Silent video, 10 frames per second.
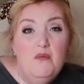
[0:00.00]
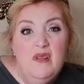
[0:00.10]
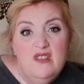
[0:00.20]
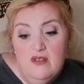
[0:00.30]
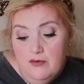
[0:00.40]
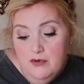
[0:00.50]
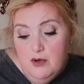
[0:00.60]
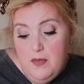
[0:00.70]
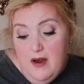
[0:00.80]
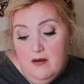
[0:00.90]
Please don't ruin
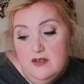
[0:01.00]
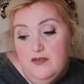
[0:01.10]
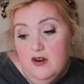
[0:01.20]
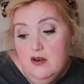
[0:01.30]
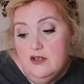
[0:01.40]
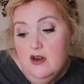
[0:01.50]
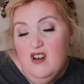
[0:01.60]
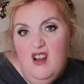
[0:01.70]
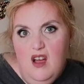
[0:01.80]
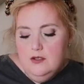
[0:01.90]
your parents'
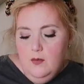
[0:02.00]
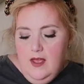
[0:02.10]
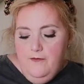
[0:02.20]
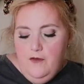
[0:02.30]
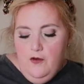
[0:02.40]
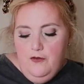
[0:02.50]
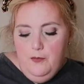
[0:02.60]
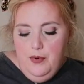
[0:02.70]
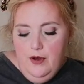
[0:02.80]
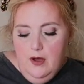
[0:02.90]
furniture. So if you've
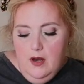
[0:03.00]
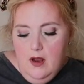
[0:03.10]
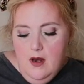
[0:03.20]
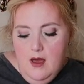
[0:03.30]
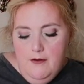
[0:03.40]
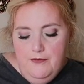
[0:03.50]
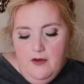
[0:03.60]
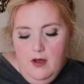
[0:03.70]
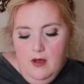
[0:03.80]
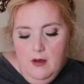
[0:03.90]
put enough
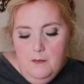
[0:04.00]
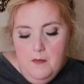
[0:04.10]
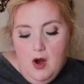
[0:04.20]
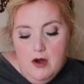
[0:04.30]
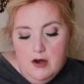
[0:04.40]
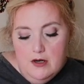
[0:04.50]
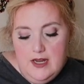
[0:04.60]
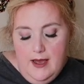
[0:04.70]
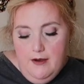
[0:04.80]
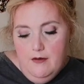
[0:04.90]
marker
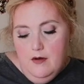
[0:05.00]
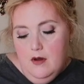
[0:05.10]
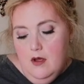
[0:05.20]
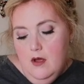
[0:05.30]
down,